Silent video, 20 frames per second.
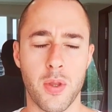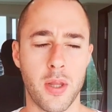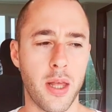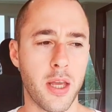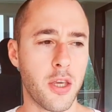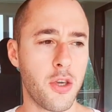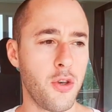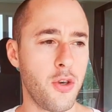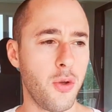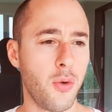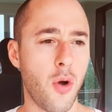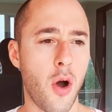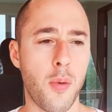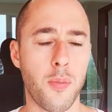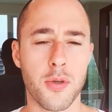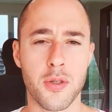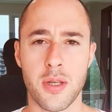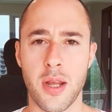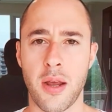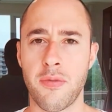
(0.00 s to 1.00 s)
like you do
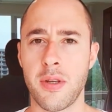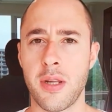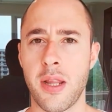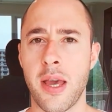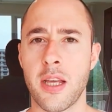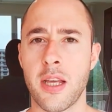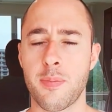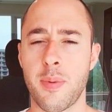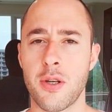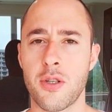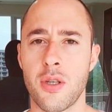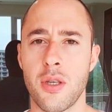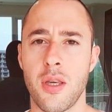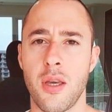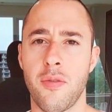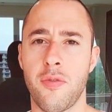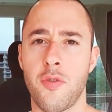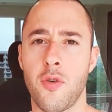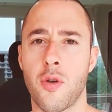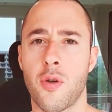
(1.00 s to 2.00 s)
almost every day, especially
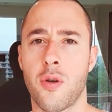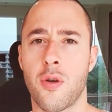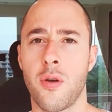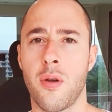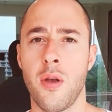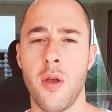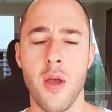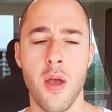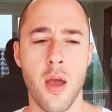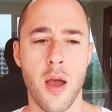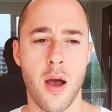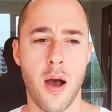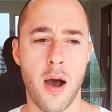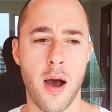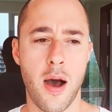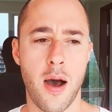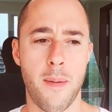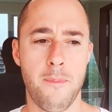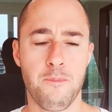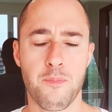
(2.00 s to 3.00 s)
if you're
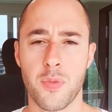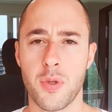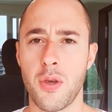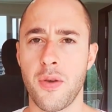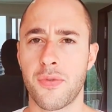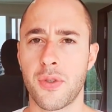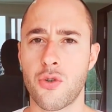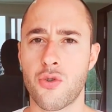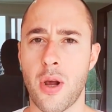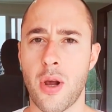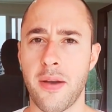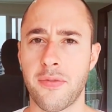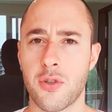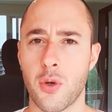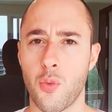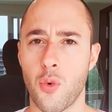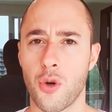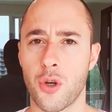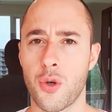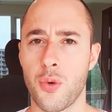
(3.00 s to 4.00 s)
um, you have to drive
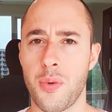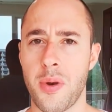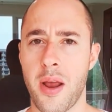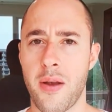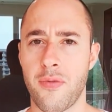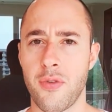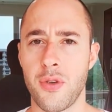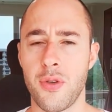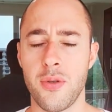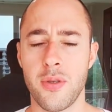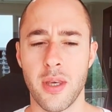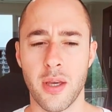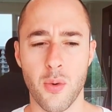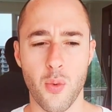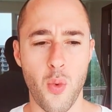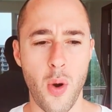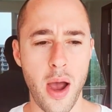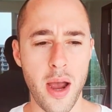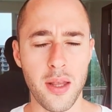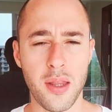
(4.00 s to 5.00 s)
to work or whatever, you think,
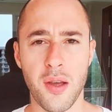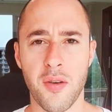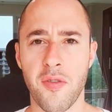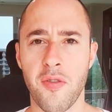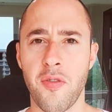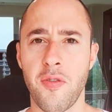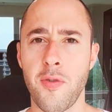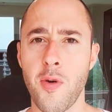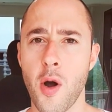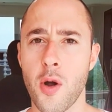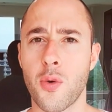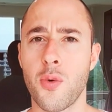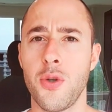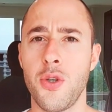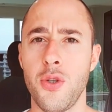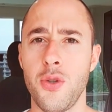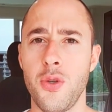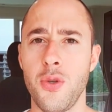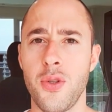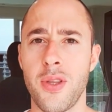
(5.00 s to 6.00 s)
why the fuck
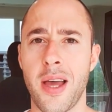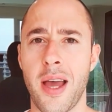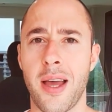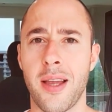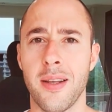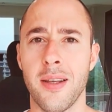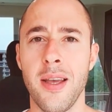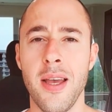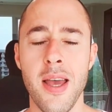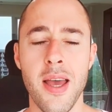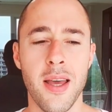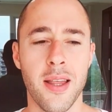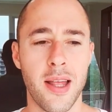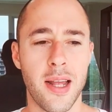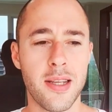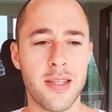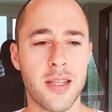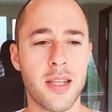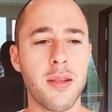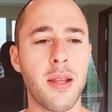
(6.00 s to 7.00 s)
would you do that?
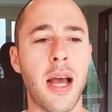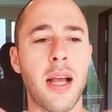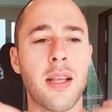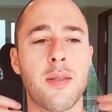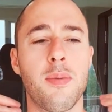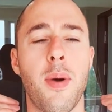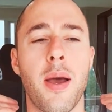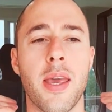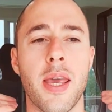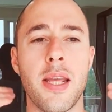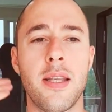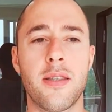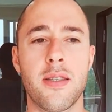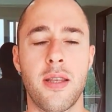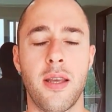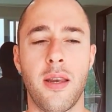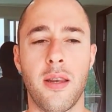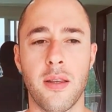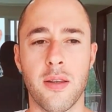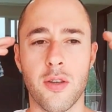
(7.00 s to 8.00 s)
That's that's my
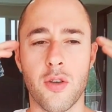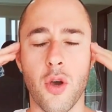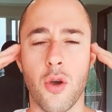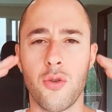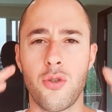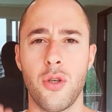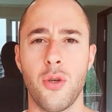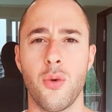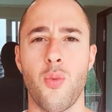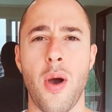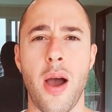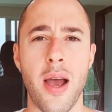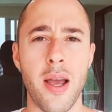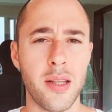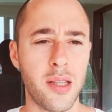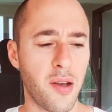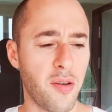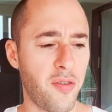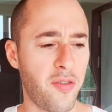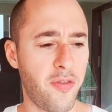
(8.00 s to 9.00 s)
instant go-to. Why
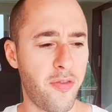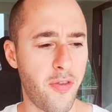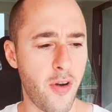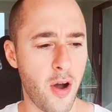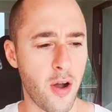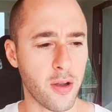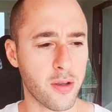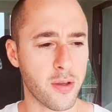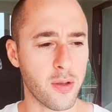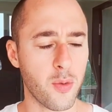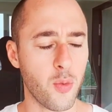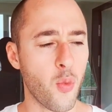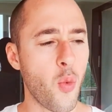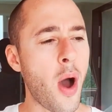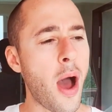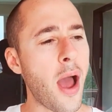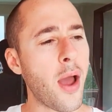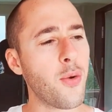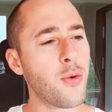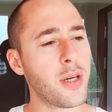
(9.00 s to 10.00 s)
the fuck?
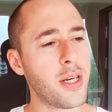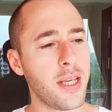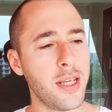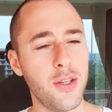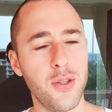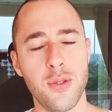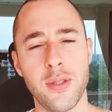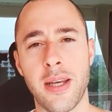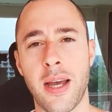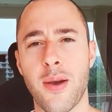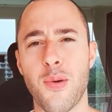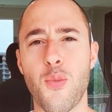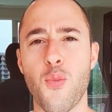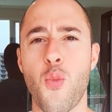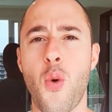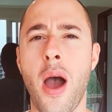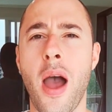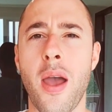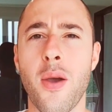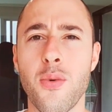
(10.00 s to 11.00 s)
Why would he do that?
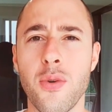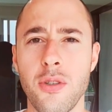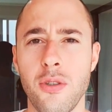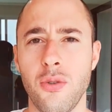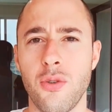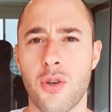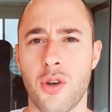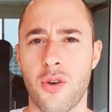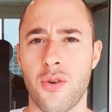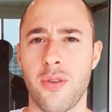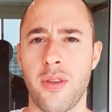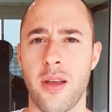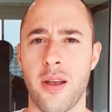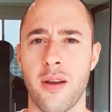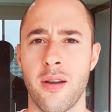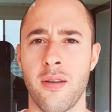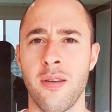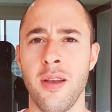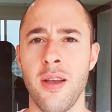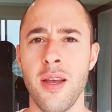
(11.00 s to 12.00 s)
Why would you turn
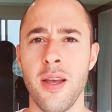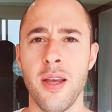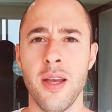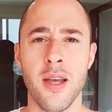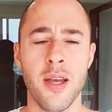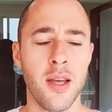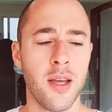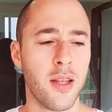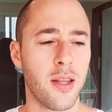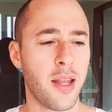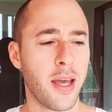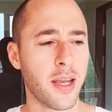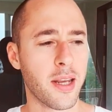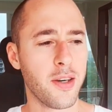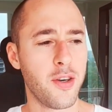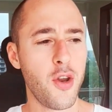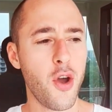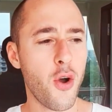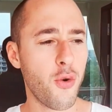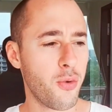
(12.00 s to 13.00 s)
there?
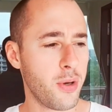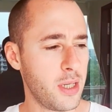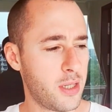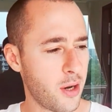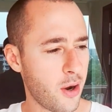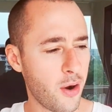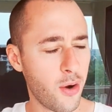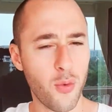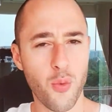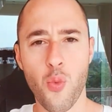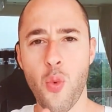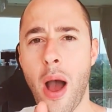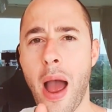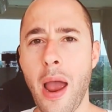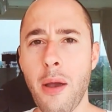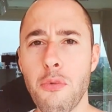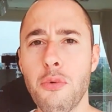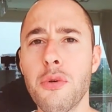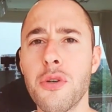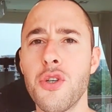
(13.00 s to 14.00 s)
Like no retard.
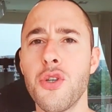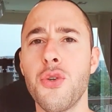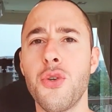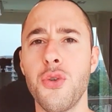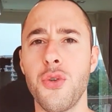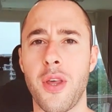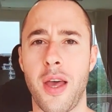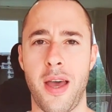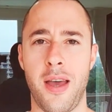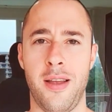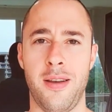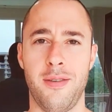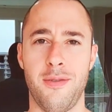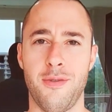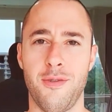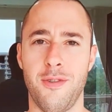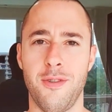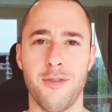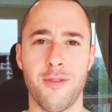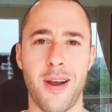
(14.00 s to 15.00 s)
Why would you do that?
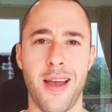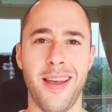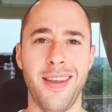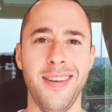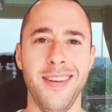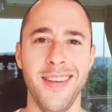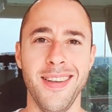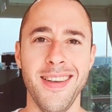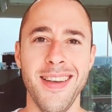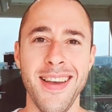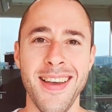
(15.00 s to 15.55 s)
Right?